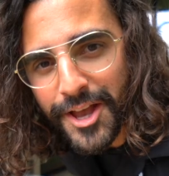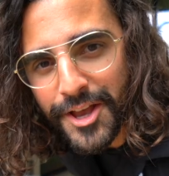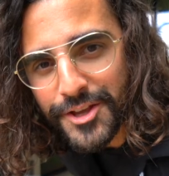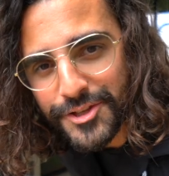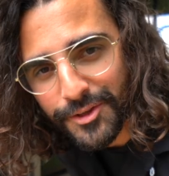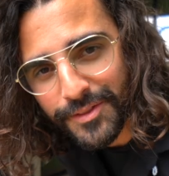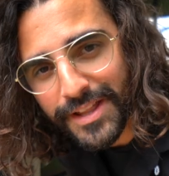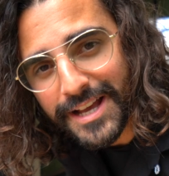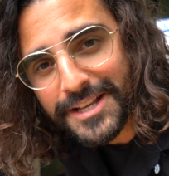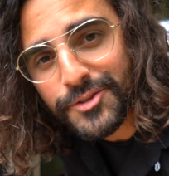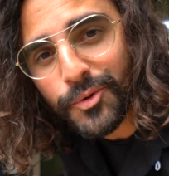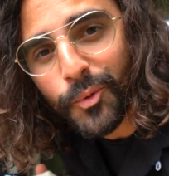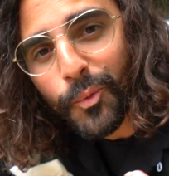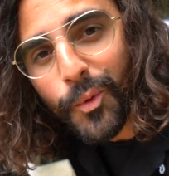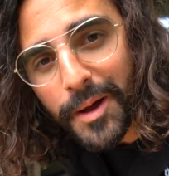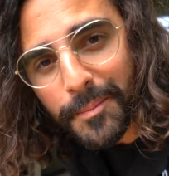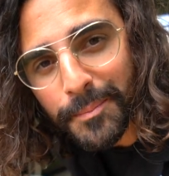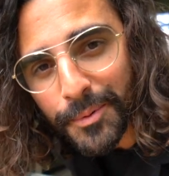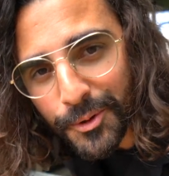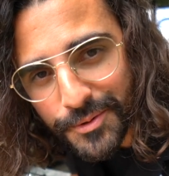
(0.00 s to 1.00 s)
So that's
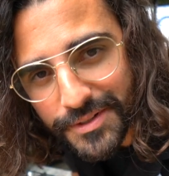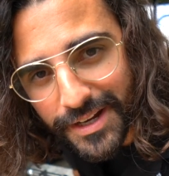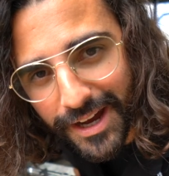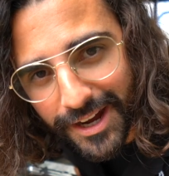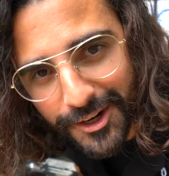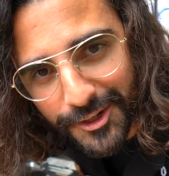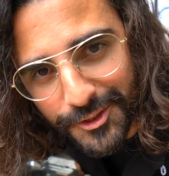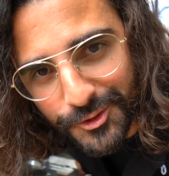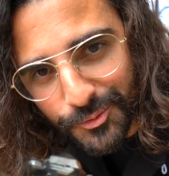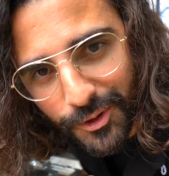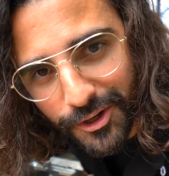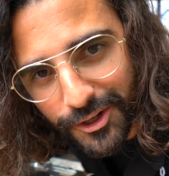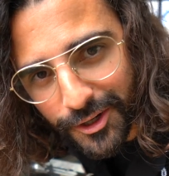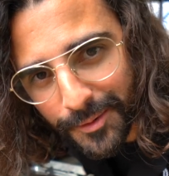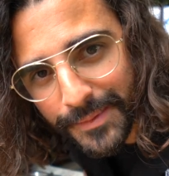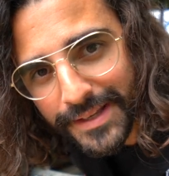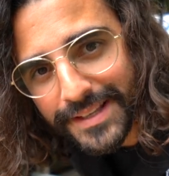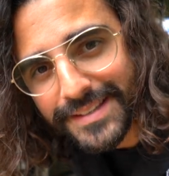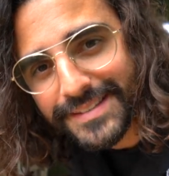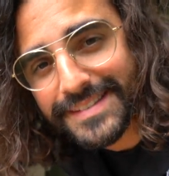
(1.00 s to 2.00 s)
what Boondockers
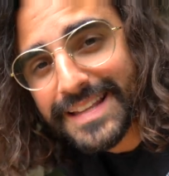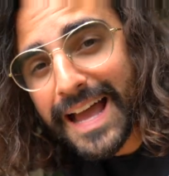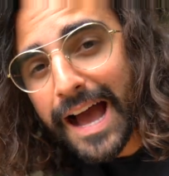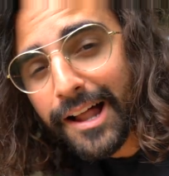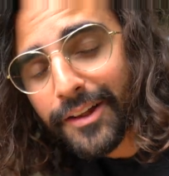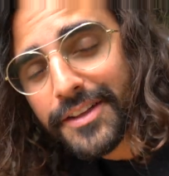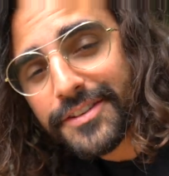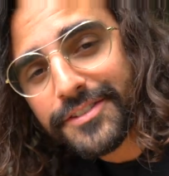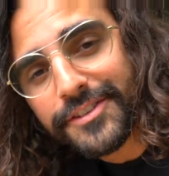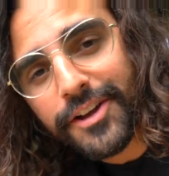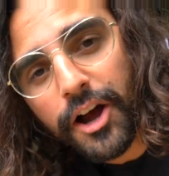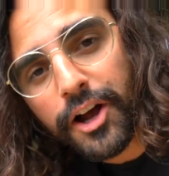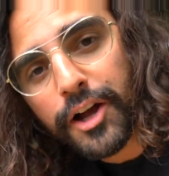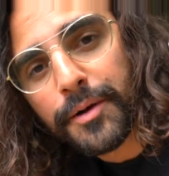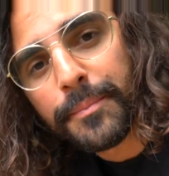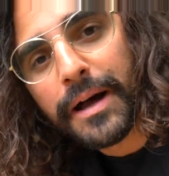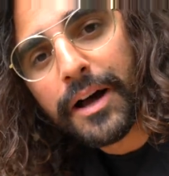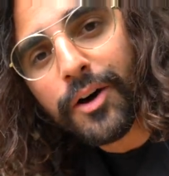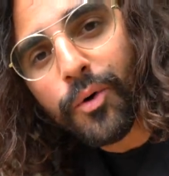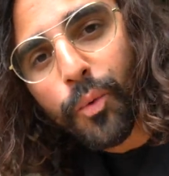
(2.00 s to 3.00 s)
Welcome is. Now let's talk
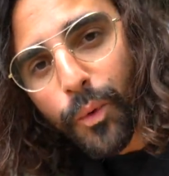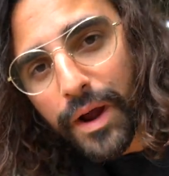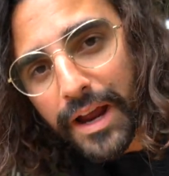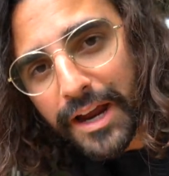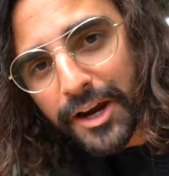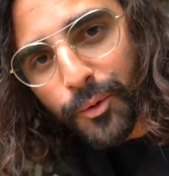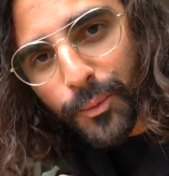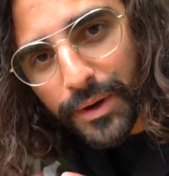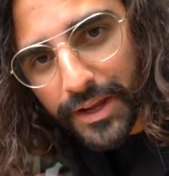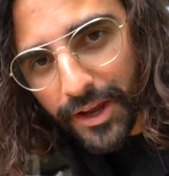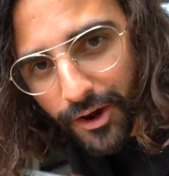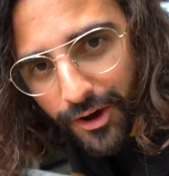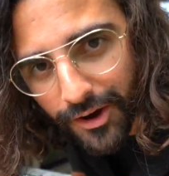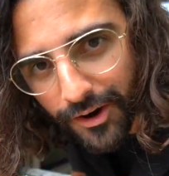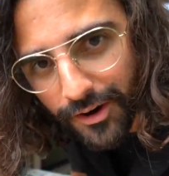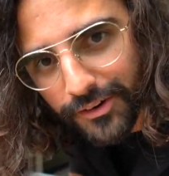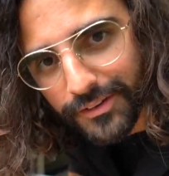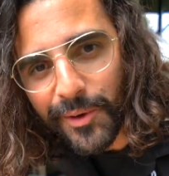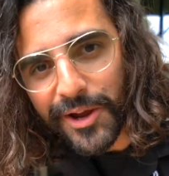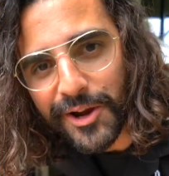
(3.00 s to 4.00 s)
about where we
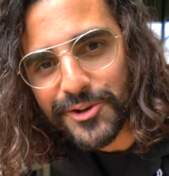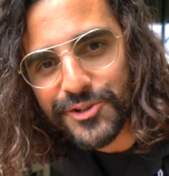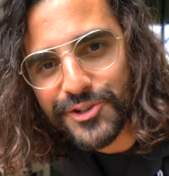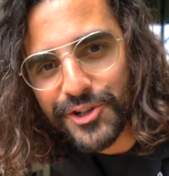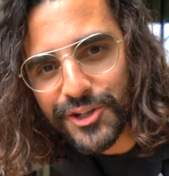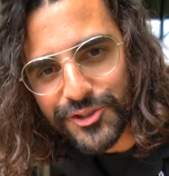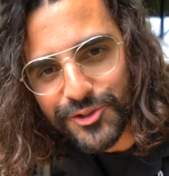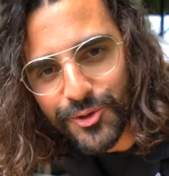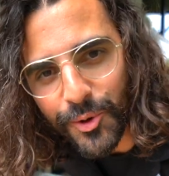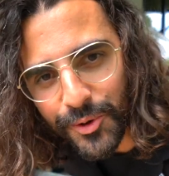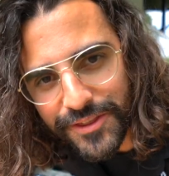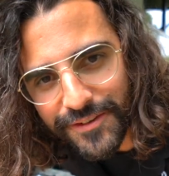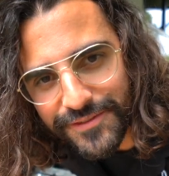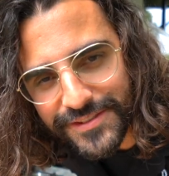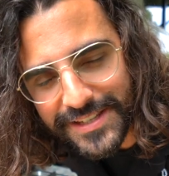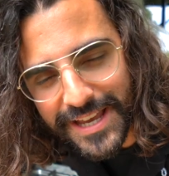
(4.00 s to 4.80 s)
are. We are just north of